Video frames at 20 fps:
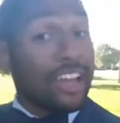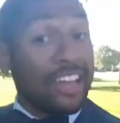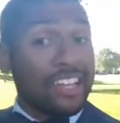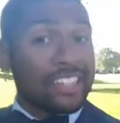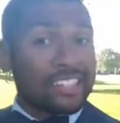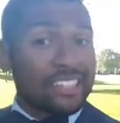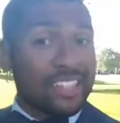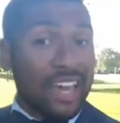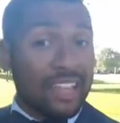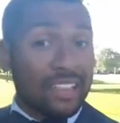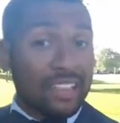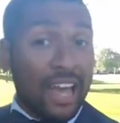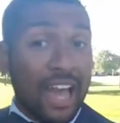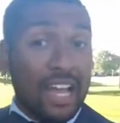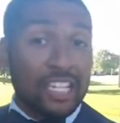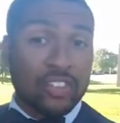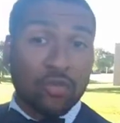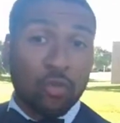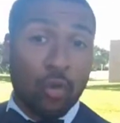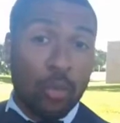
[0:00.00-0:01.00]
It's that
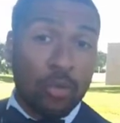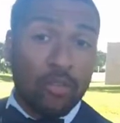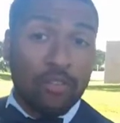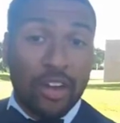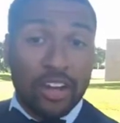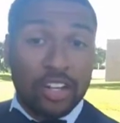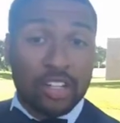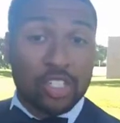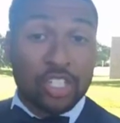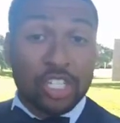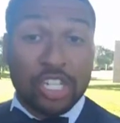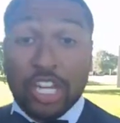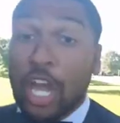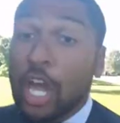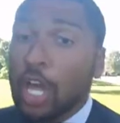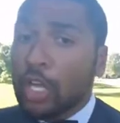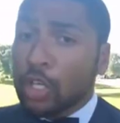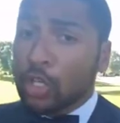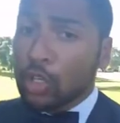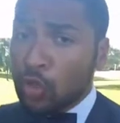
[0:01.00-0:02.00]
last form of energy,
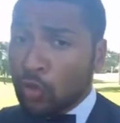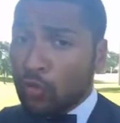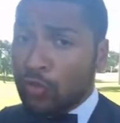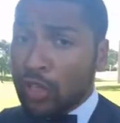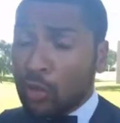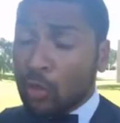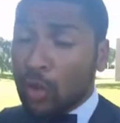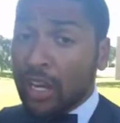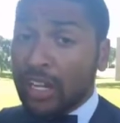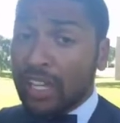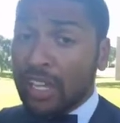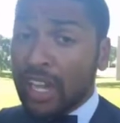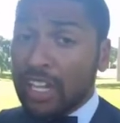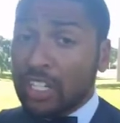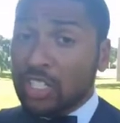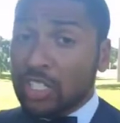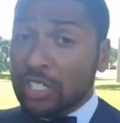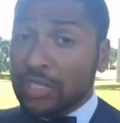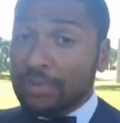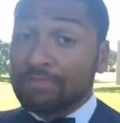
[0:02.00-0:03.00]
UV
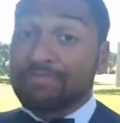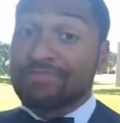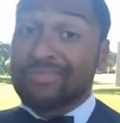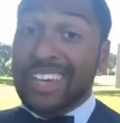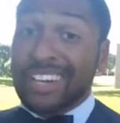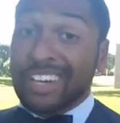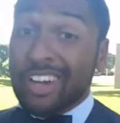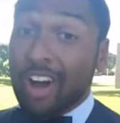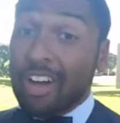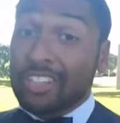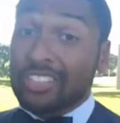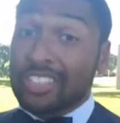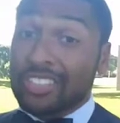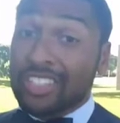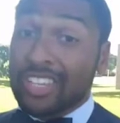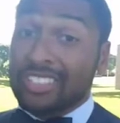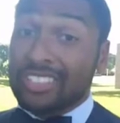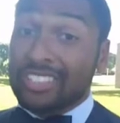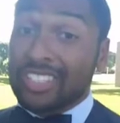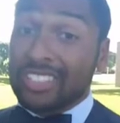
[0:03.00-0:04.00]
radiation, that causes
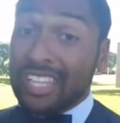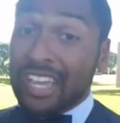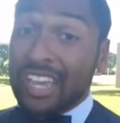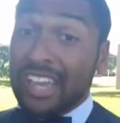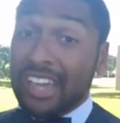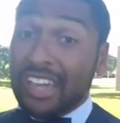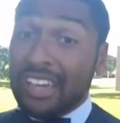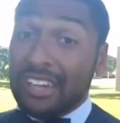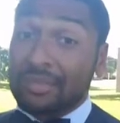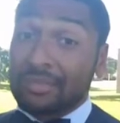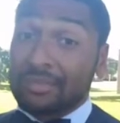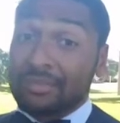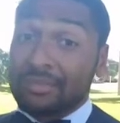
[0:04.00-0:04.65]
us to tan.